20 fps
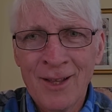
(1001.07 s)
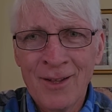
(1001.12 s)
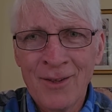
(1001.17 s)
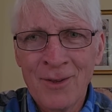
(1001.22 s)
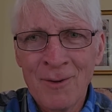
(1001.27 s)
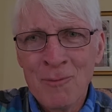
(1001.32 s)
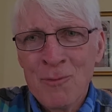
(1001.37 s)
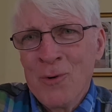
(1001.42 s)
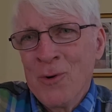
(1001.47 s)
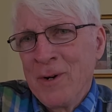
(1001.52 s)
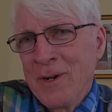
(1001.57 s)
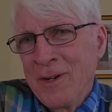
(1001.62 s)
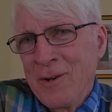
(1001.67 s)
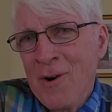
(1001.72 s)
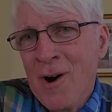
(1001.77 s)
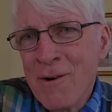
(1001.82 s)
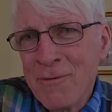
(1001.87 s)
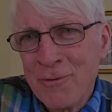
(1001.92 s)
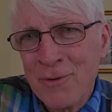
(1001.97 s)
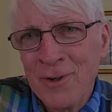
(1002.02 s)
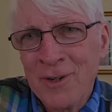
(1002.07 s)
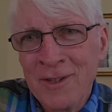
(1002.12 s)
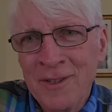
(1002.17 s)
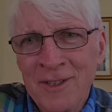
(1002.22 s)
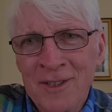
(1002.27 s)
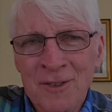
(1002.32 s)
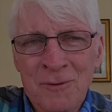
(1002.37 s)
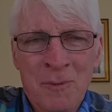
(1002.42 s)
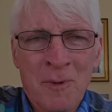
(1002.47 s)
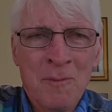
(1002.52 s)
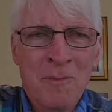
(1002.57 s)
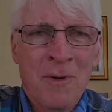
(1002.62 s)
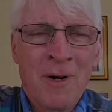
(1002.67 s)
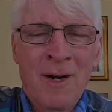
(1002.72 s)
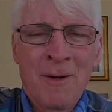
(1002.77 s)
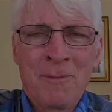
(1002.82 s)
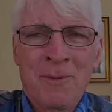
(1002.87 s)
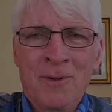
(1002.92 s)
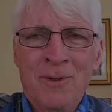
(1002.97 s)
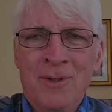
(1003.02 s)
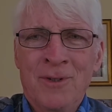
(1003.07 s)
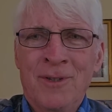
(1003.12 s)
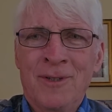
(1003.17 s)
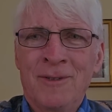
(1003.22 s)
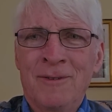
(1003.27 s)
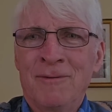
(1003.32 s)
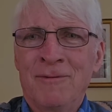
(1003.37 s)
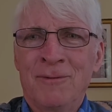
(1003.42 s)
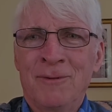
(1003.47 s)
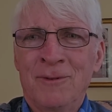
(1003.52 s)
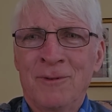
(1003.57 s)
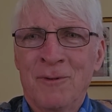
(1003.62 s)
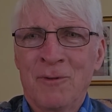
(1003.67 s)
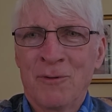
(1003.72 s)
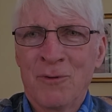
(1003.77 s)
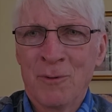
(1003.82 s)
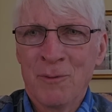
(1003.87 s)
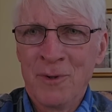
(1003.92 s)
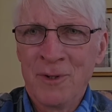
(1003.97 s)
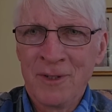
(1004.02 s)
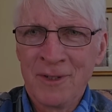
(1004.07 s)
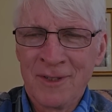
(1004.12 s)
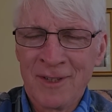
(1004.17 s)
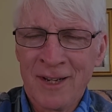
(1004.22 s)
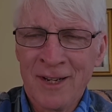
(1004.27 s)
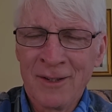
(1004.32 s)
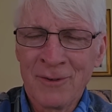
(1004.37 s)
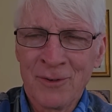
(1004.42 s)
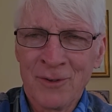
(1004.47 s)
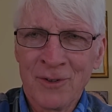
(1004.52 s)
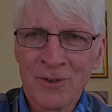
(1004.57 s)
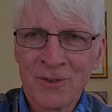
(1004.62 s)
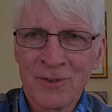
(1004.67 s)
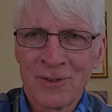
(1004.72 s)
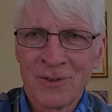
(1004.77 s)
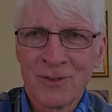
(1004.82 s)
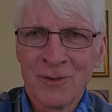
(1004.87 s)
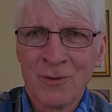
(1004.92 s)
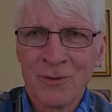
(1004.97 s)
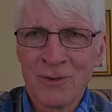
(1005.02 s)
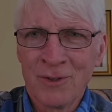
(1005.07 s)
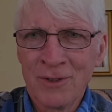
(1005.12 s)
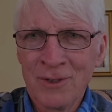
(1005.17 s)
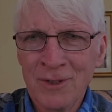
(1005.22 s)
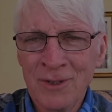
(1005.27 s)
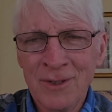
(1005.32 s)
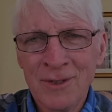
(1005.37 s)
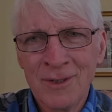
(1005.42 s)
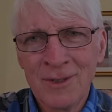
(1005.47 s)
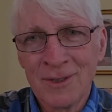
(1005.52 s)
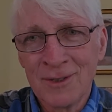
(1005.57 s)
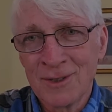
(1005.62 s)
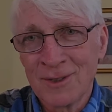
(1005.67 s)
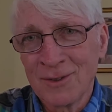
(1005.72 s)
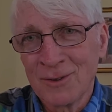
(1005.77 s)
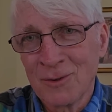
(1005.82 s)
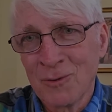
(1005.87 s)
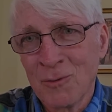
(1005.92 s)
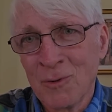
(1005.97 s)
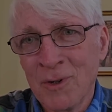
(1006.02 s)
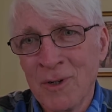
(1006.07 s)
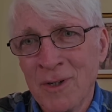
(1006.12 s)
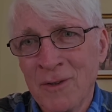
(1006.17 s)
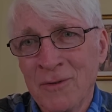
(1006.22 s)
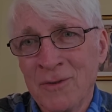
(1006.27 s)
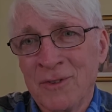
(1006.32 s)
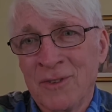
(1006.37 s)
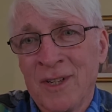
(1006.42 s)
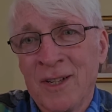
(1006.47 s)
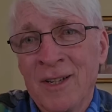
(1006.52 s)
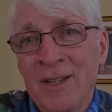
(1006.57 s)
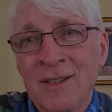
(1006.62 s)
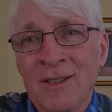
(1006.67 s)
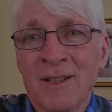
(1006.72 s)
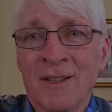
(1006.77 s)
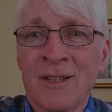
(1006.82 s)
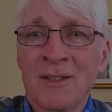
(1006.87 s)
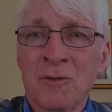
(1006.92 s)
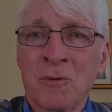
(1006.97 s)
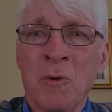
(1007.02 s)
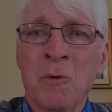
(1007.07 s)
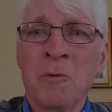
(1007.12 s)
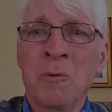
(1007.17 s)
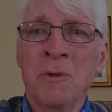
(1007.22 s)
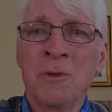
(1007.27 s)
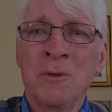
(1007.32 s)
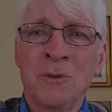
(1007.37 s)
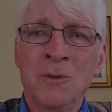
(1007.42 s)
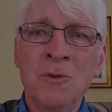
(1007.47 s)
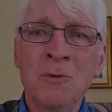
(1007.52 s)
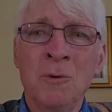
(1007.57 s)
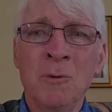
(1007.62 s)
The morning offering has been popular for many Catholics over the years as a way of saying that that's what we want to do.